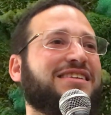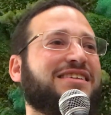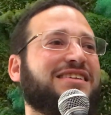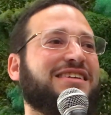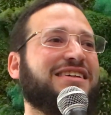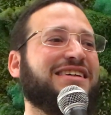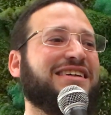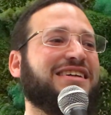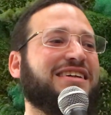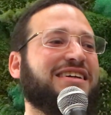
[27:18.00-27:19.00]

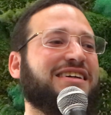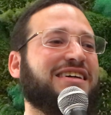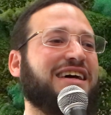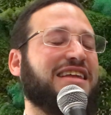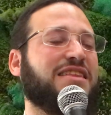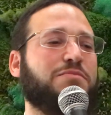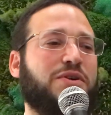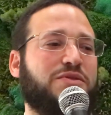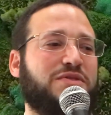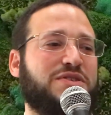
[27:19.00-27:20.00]
And
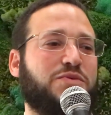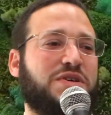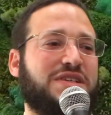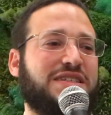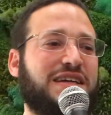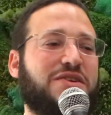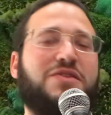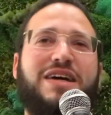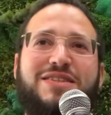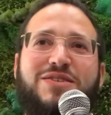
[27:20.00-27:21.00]
I think part of the reason
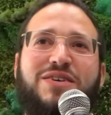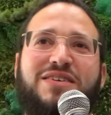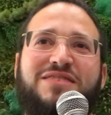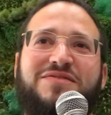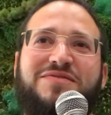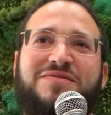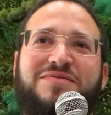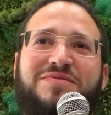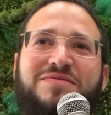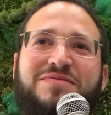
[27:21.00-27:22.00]
was because I know that
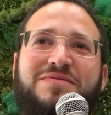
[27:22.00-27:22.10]
song.